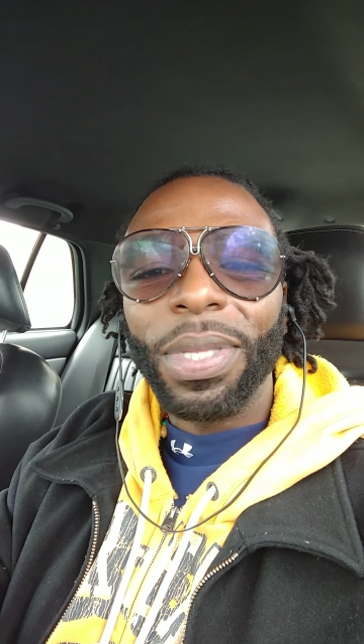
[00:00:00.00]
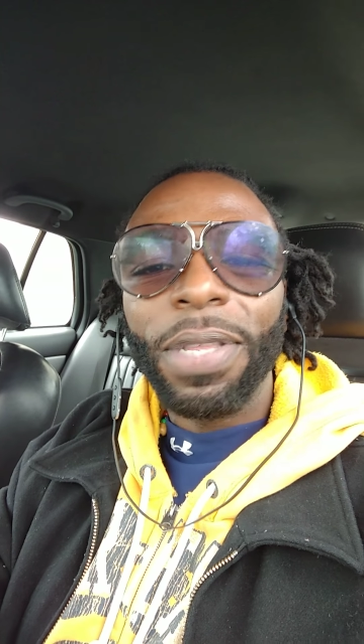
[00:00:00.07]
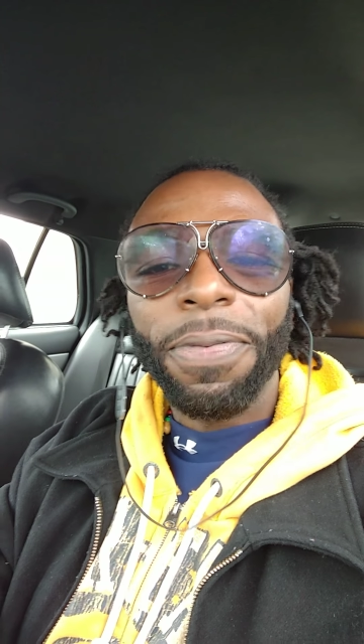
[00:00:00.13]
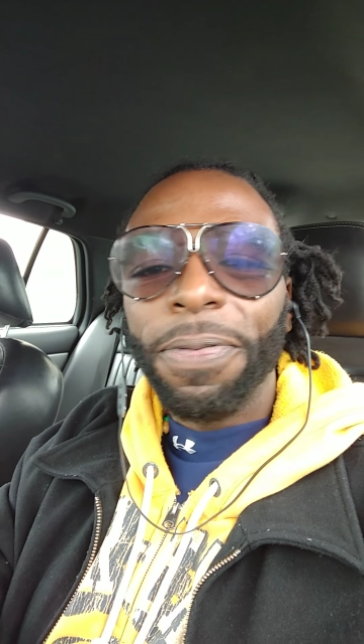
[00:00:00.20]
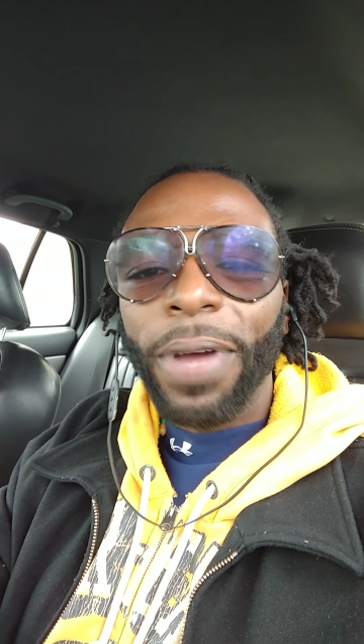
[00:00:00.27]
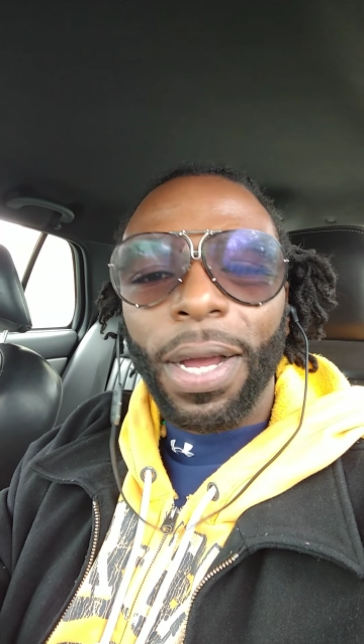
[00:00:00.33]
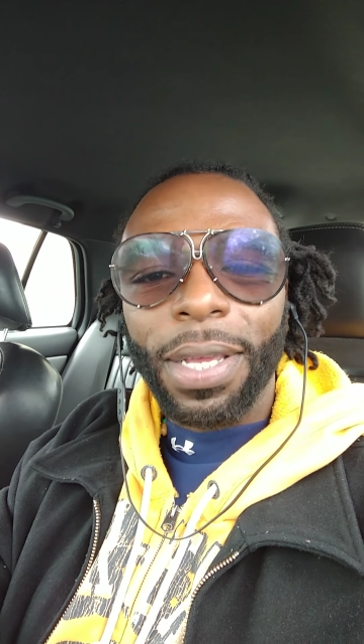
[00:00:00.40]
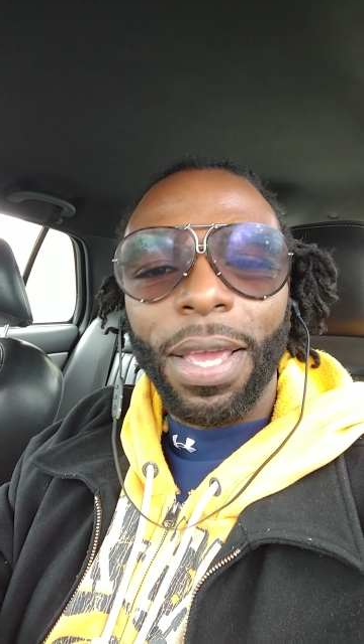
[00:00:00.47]
What the
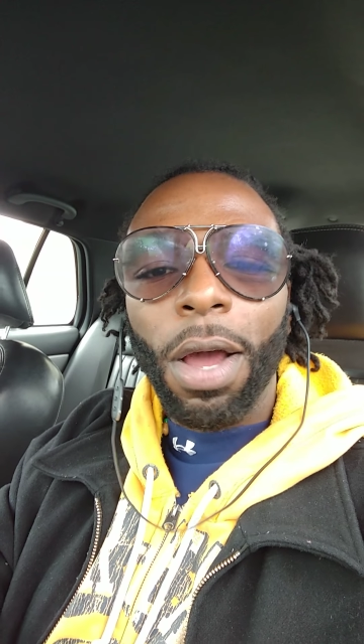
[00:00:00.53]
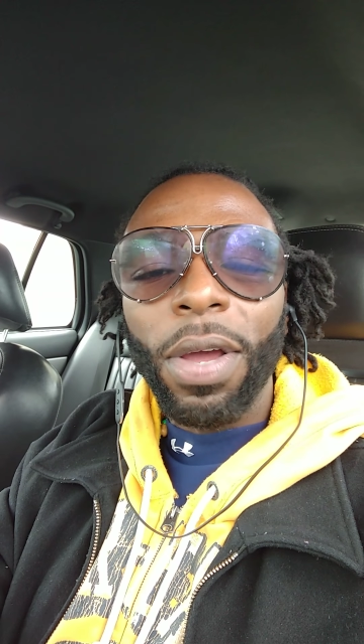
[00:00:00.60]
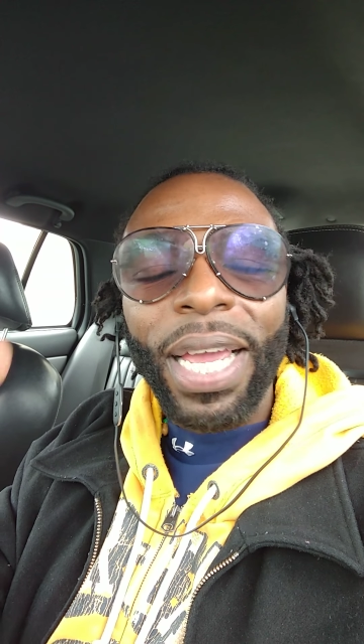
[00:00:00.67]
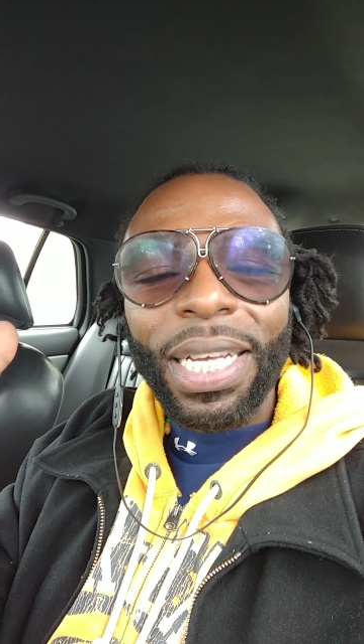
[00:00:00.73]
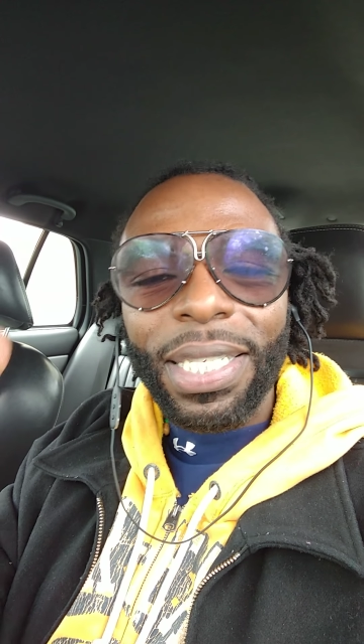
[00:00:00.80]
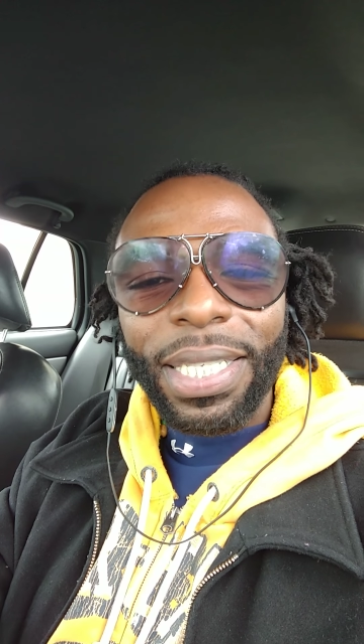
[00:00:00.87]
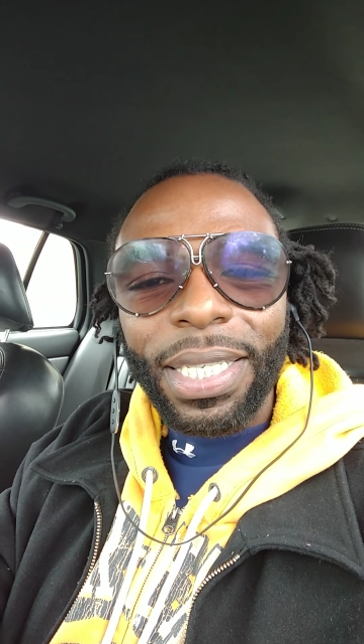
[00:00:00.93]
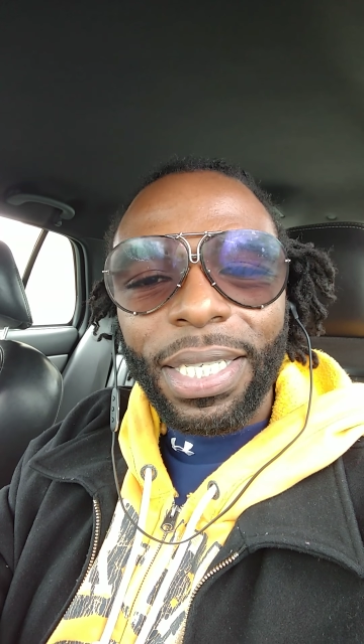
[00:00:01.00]
fuck? Y'all
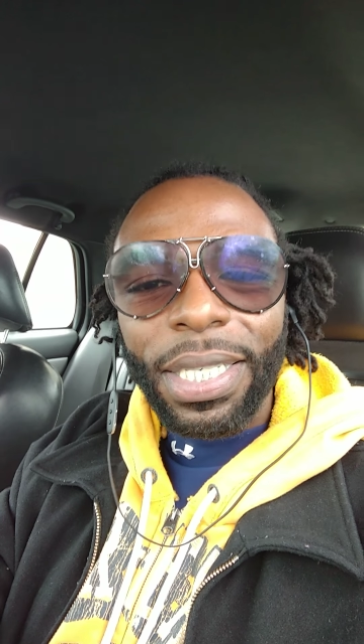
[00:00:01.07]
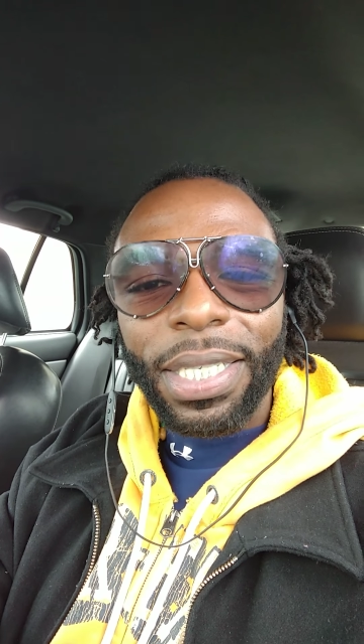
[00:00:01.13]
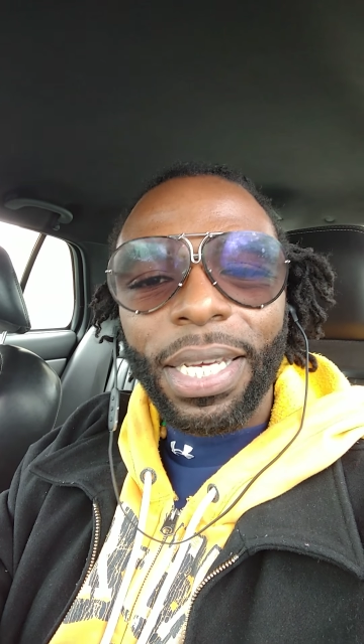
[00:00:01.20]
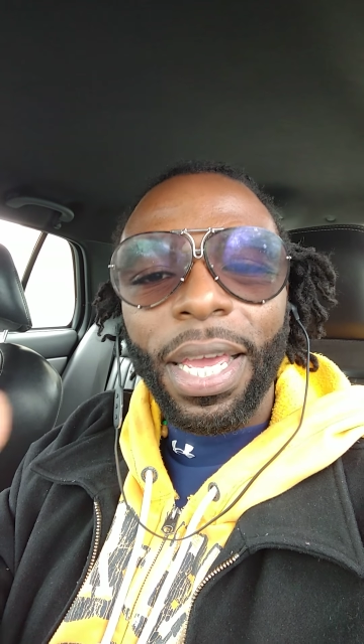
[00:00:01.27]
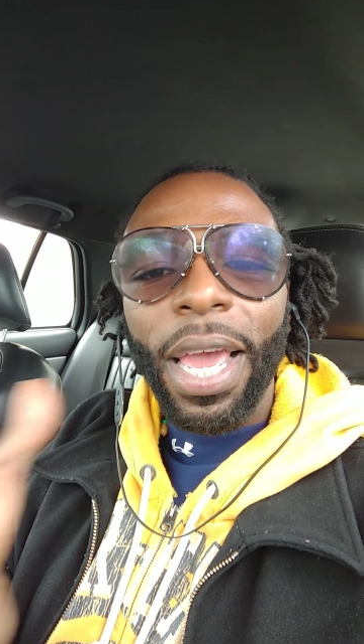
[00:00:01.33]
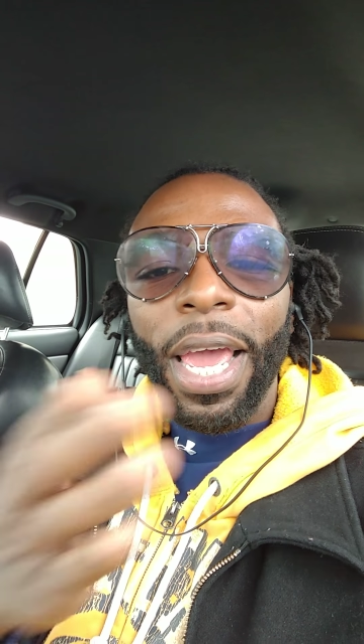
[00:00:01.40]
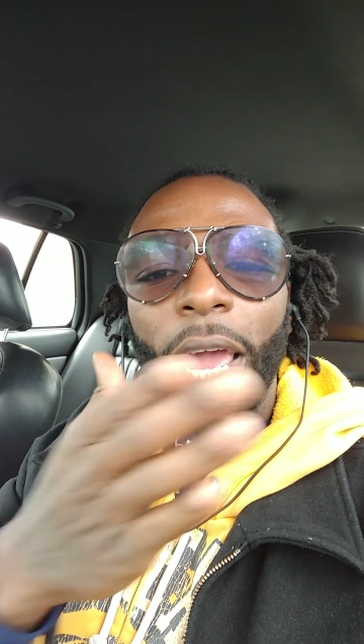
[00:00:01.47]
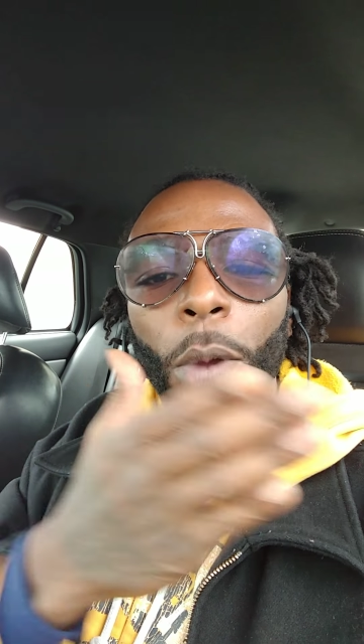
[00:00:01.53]
can't see this shit?